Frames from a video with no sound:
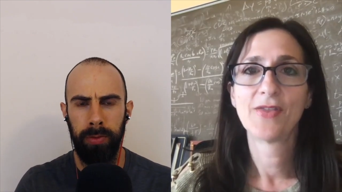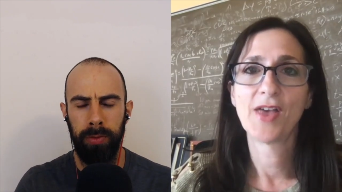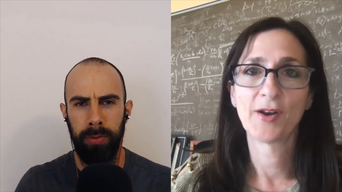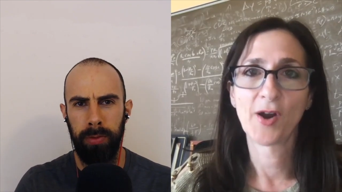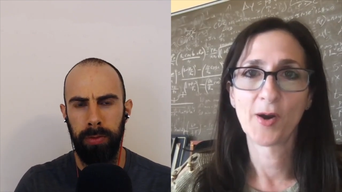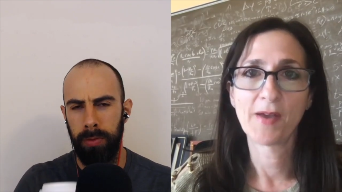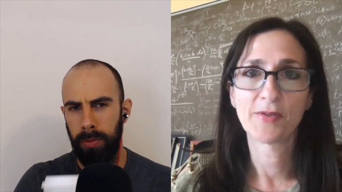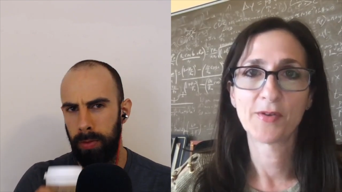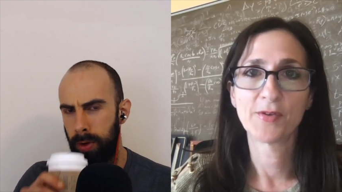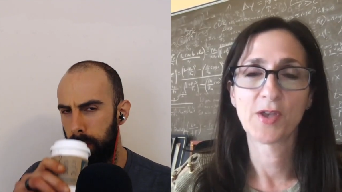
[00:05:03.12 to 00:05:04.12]
Speaker 1: then our
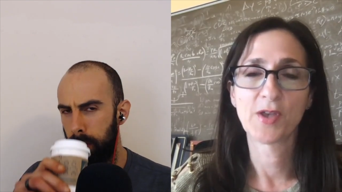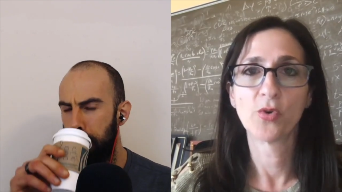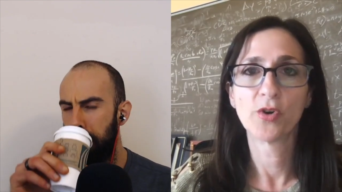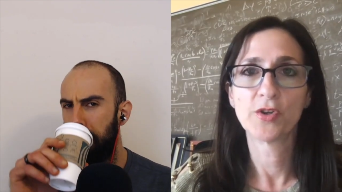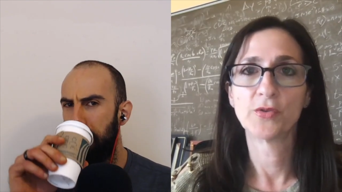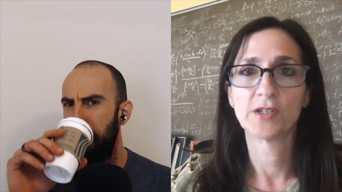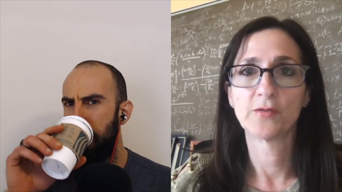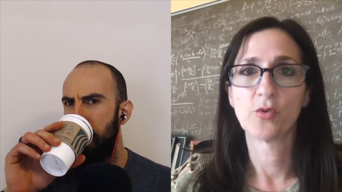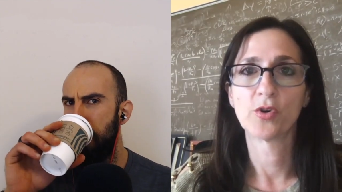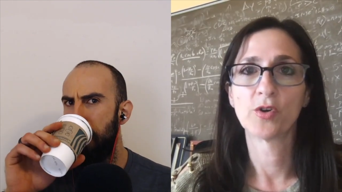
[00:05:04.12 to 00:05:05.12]
methods that we're
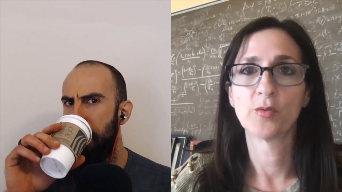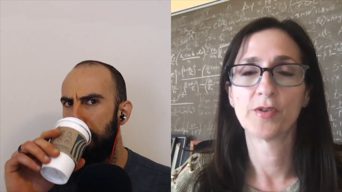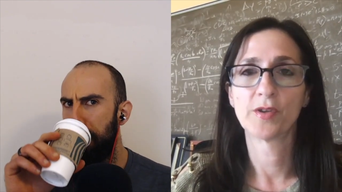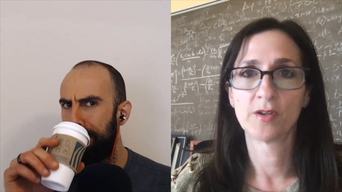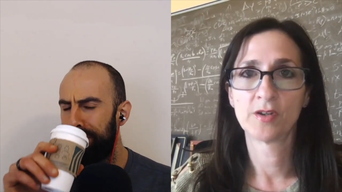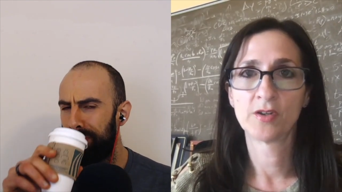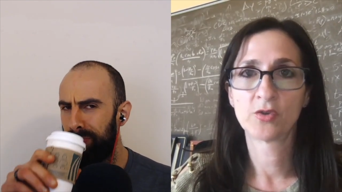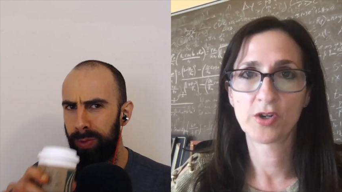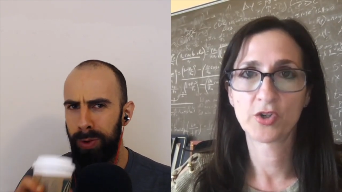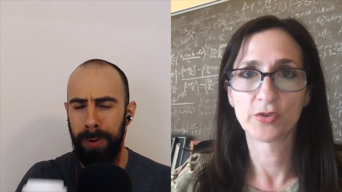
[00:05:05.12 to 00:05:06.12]
using for with
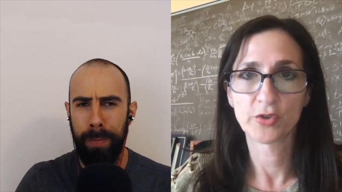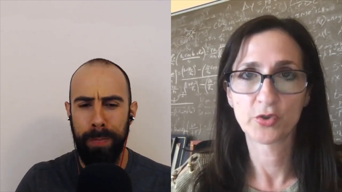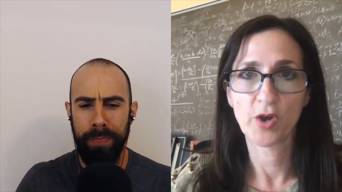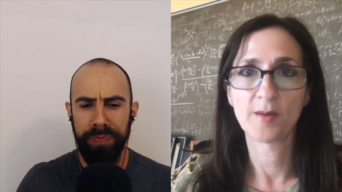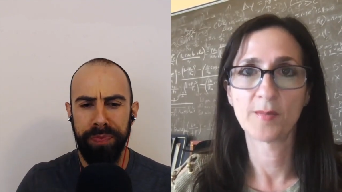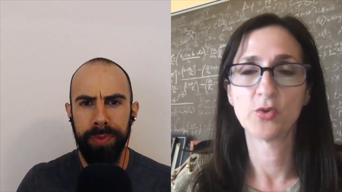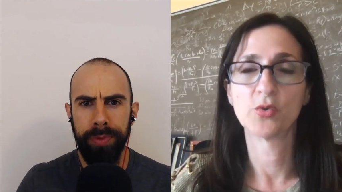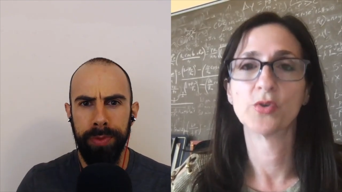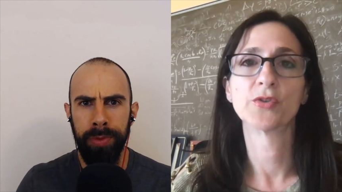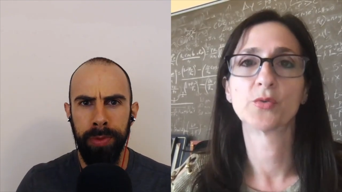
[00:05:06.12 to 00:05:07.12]
traditional astronomy
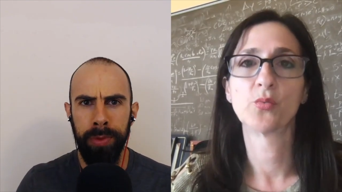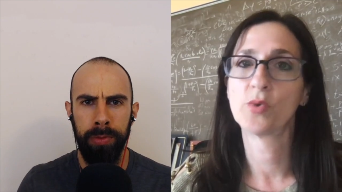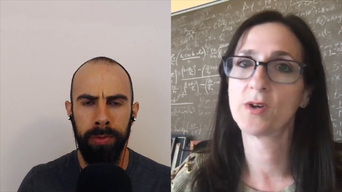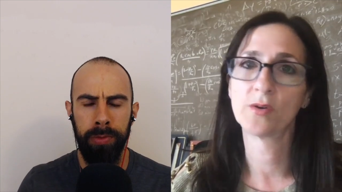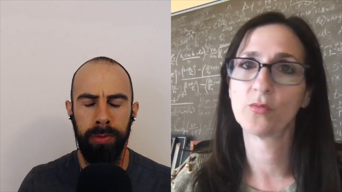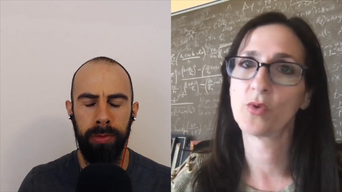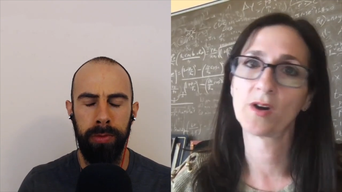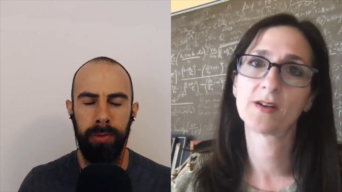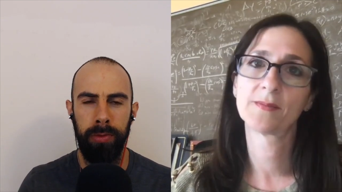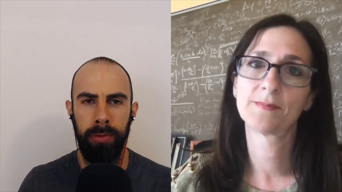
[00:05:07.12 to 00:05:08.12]
tools wouldn't
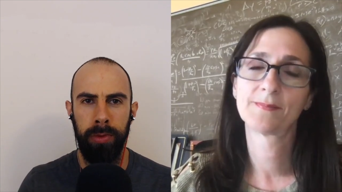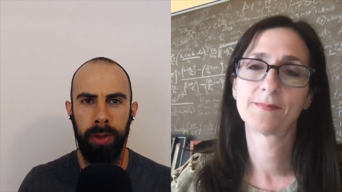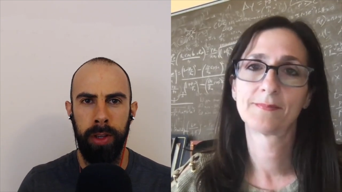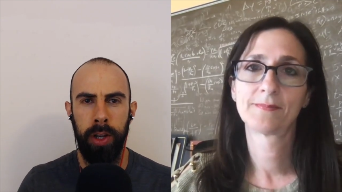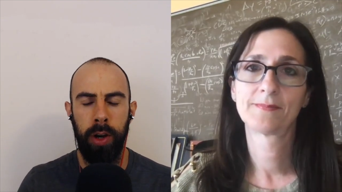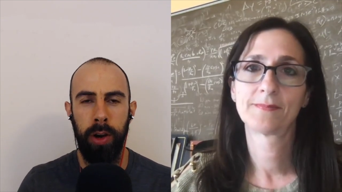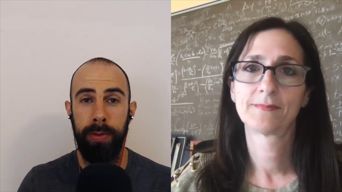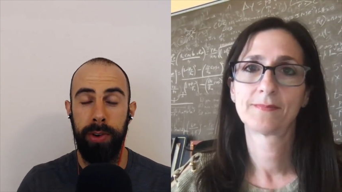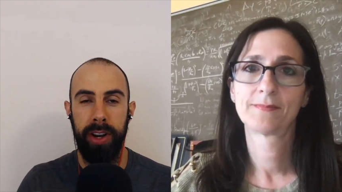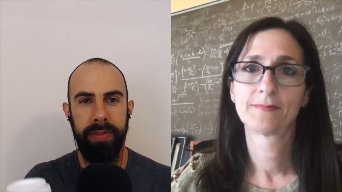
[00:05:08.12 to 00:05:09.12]
work.
Speaker 2: Or
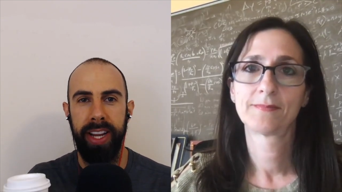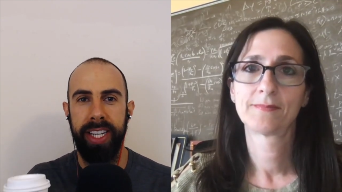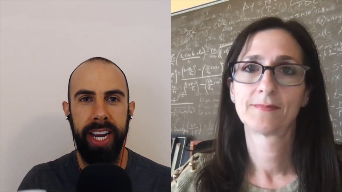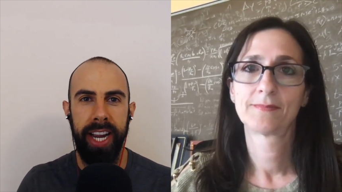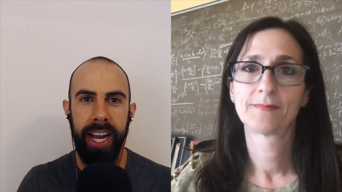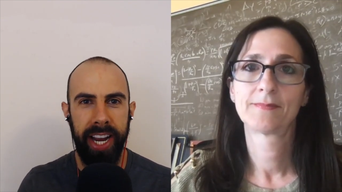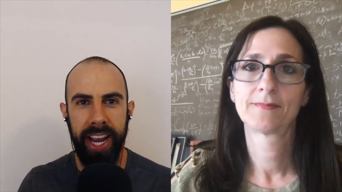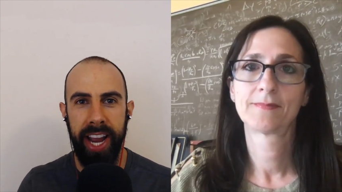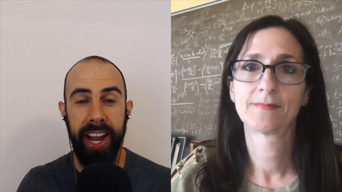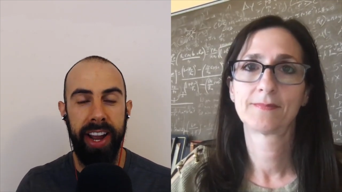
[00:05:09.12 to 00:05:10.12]
if we invent AI,
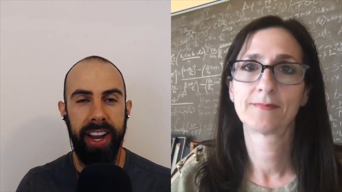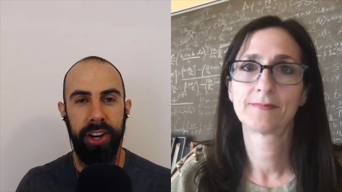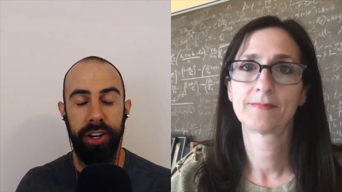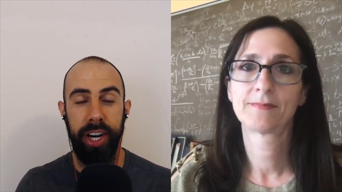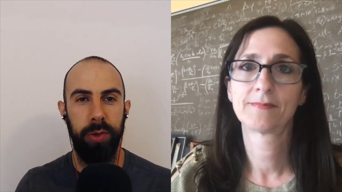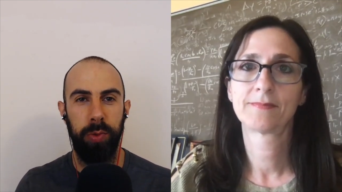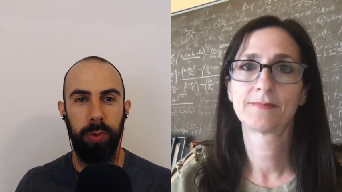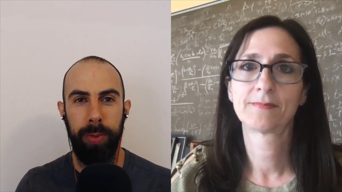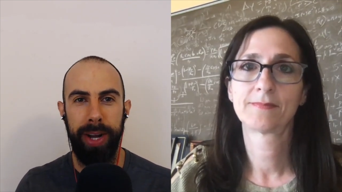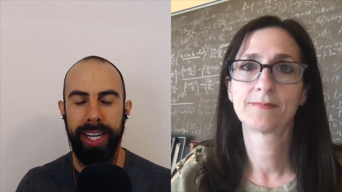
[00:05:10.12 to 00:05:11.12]
AI creates
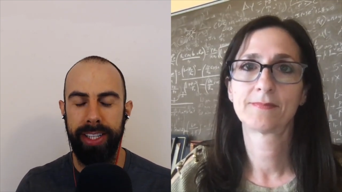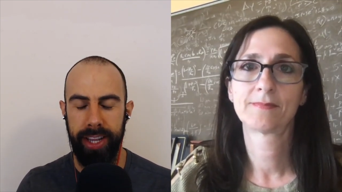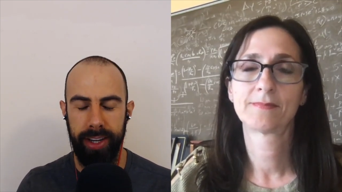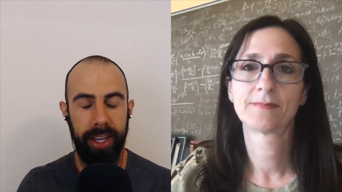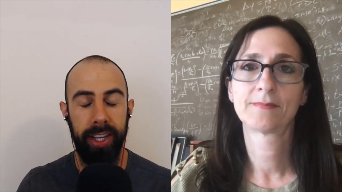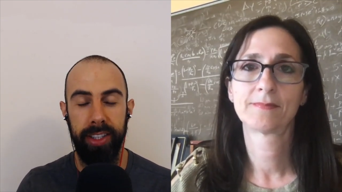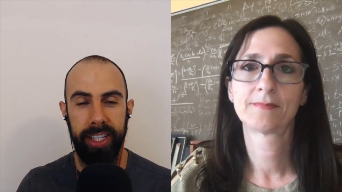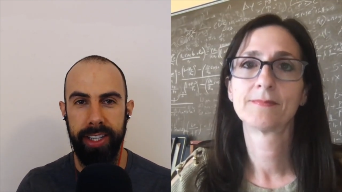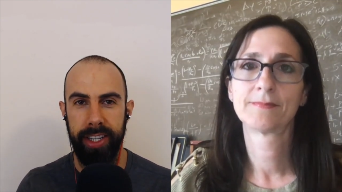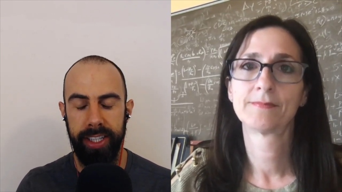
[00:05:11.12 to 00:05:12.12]
robots and kills
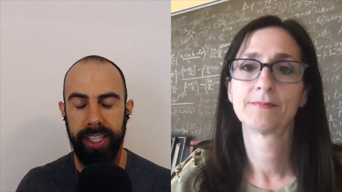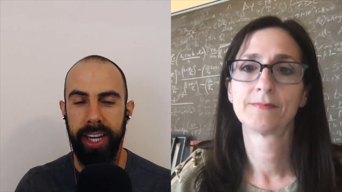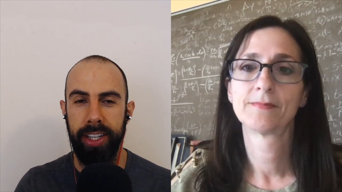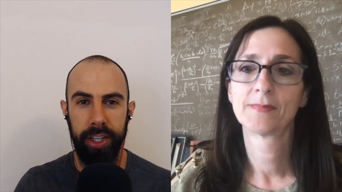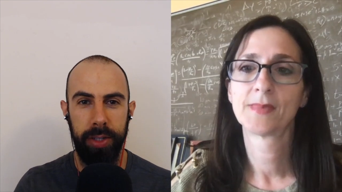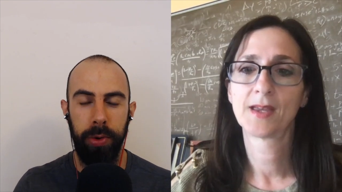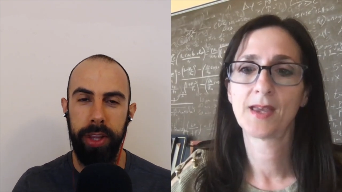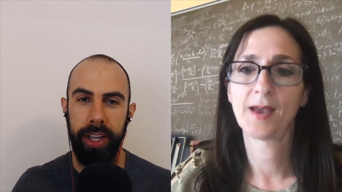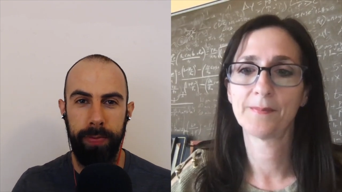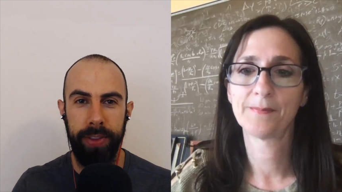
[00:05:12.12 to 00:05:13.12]
us and decides to explore
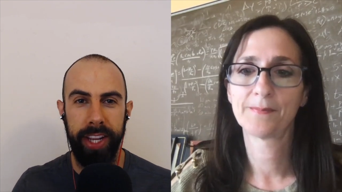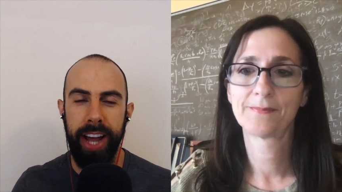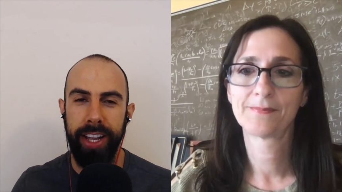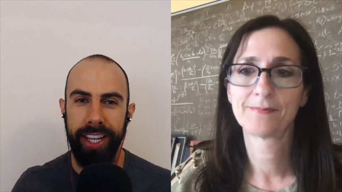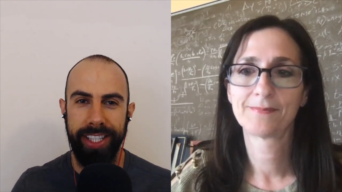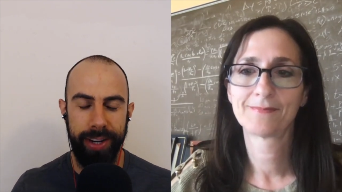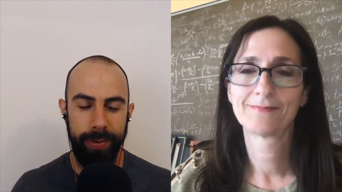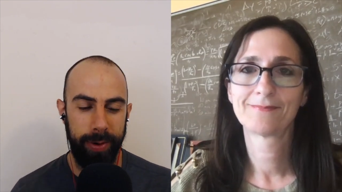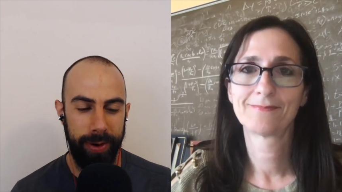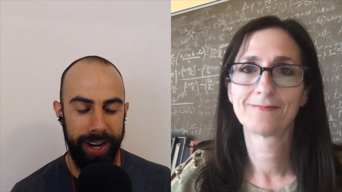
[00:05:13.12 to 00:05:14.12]
the, yeah. the galaxy,
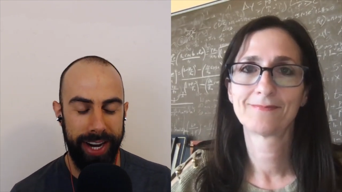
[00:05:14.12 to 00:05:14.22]
we won't